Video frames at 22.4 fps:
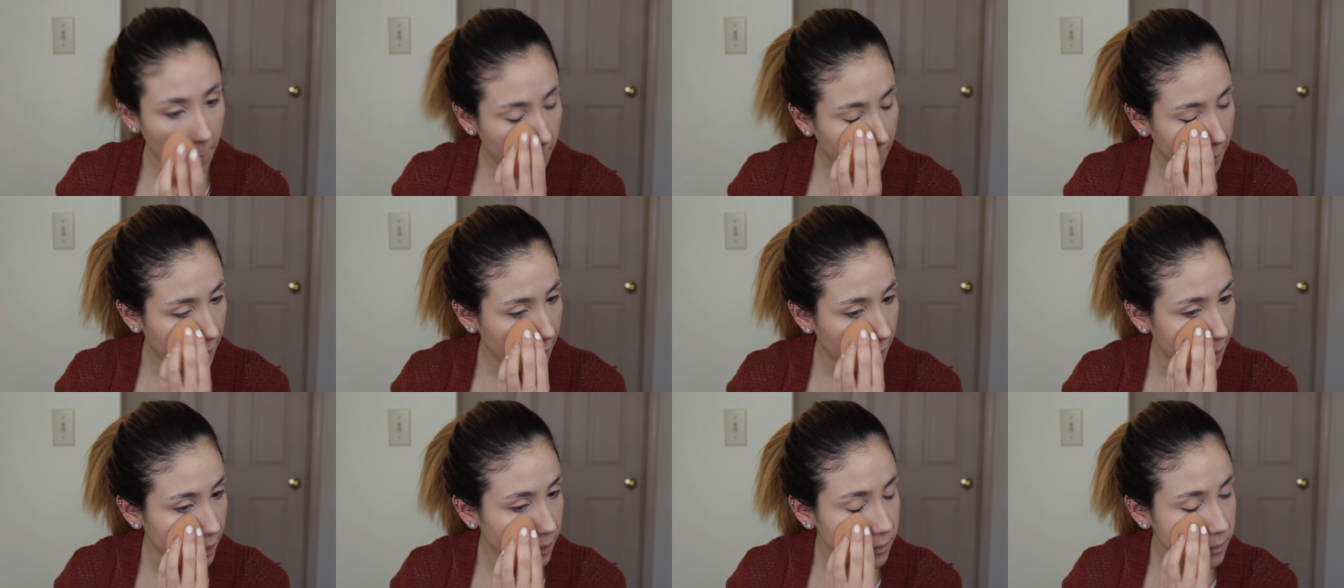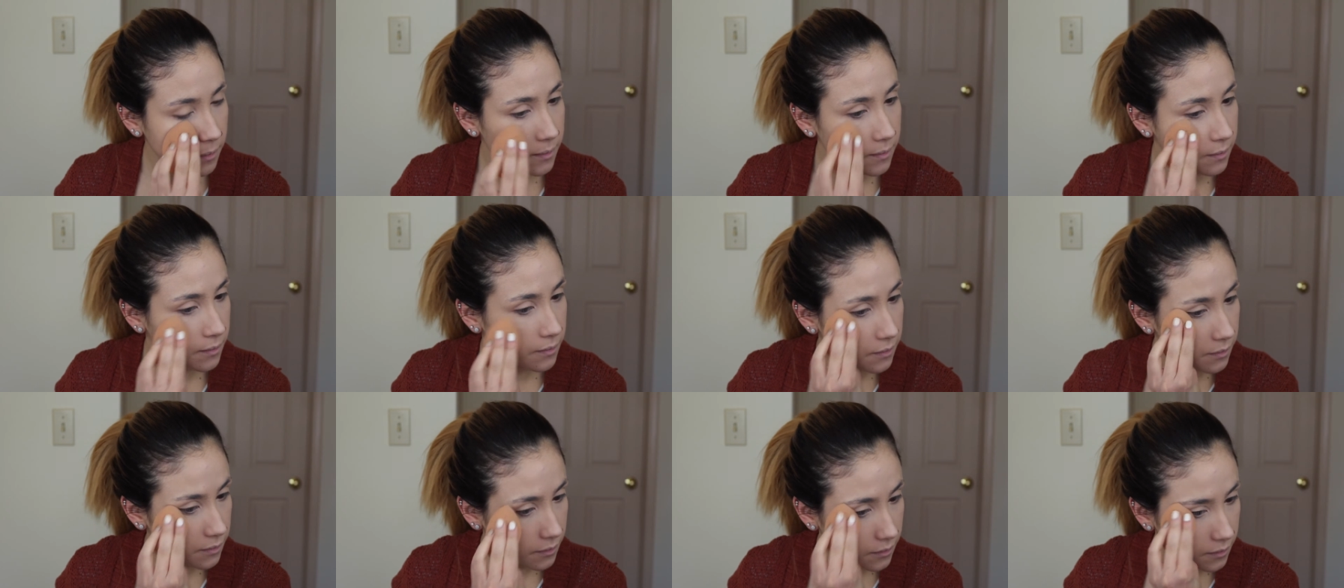But yeah.
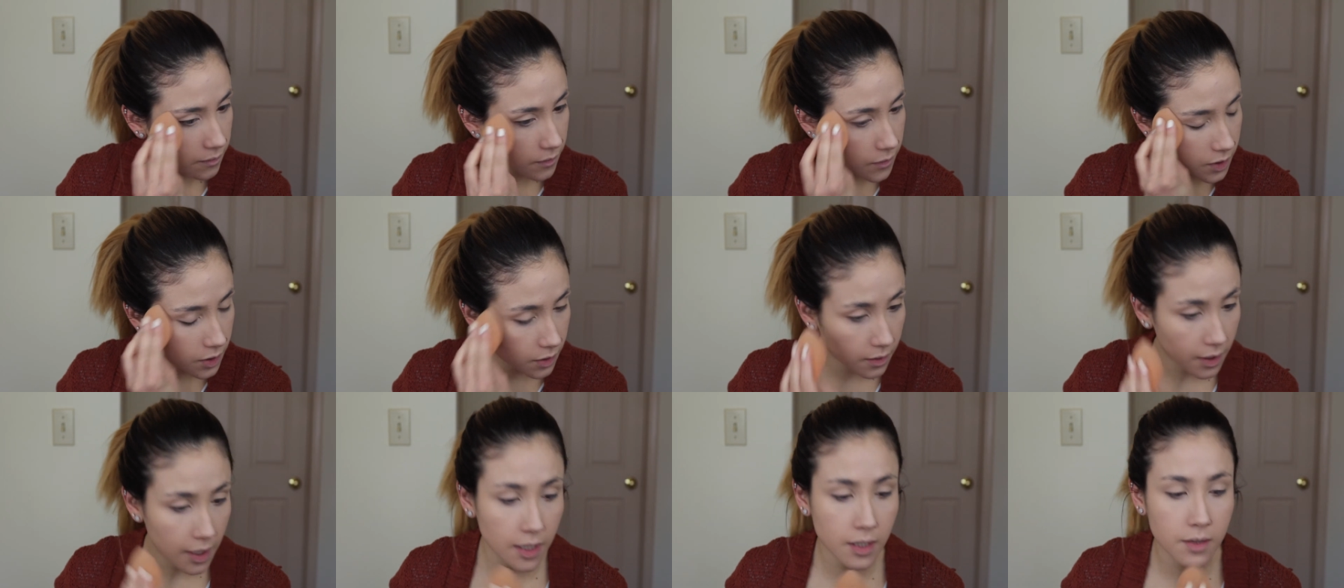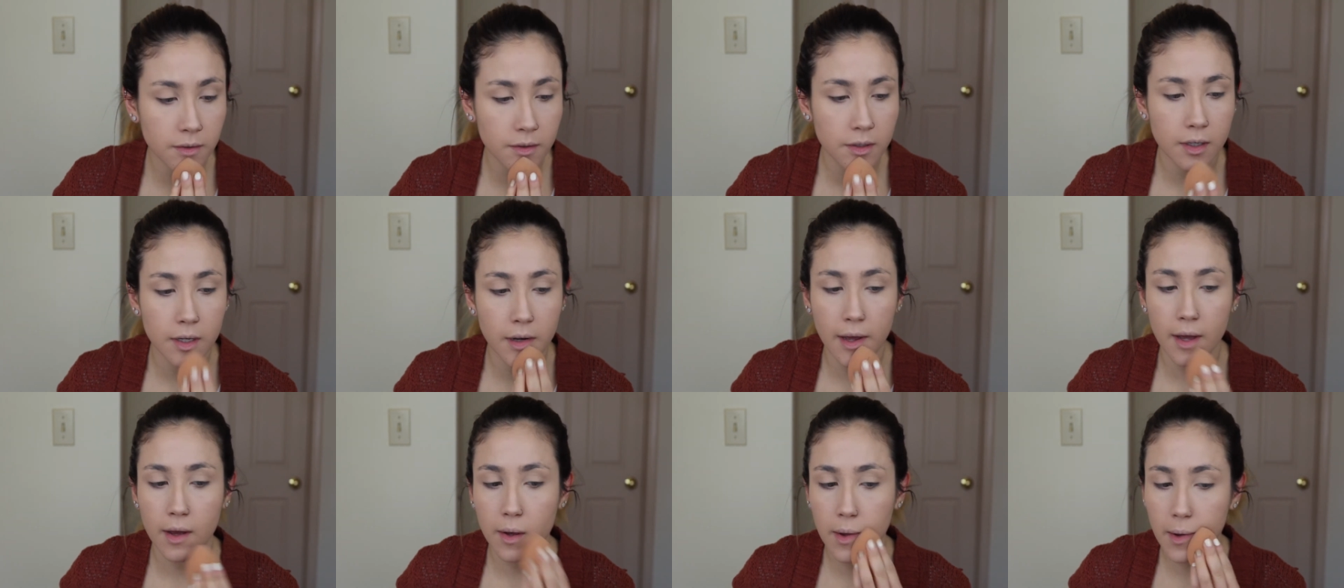So next we're
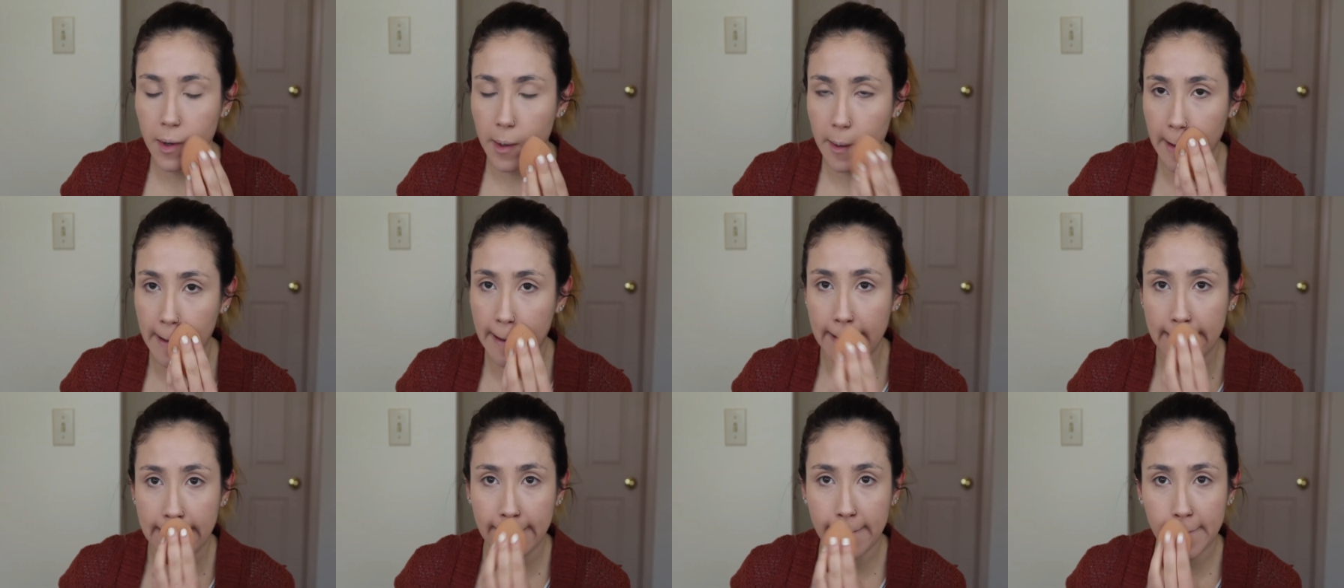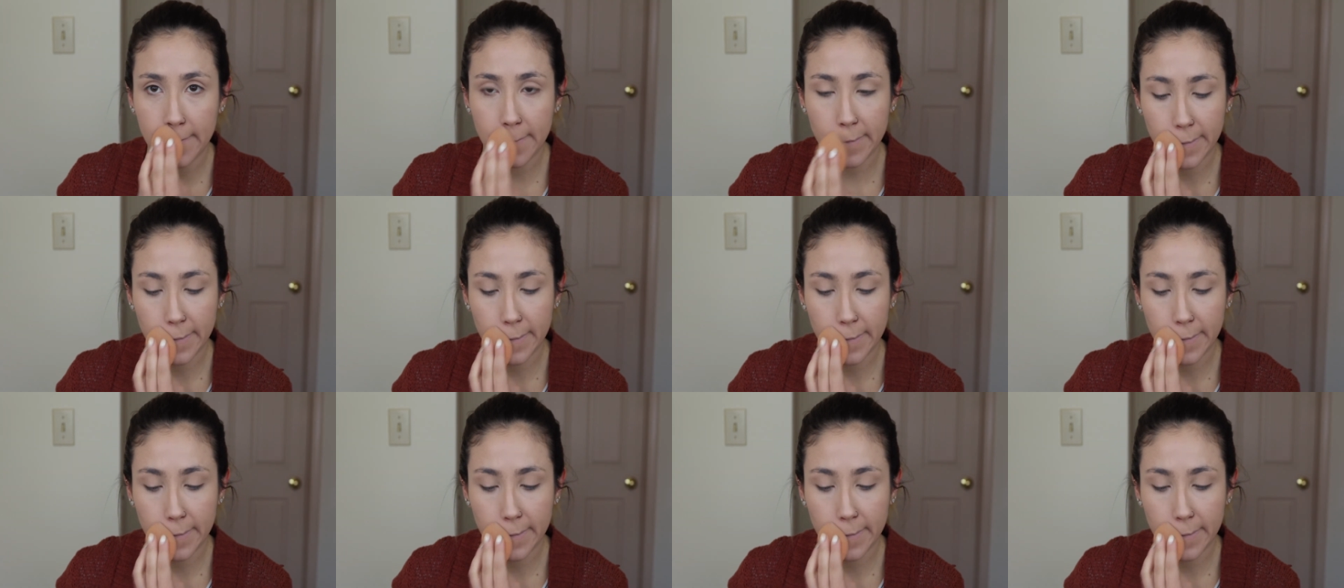gonna go ahead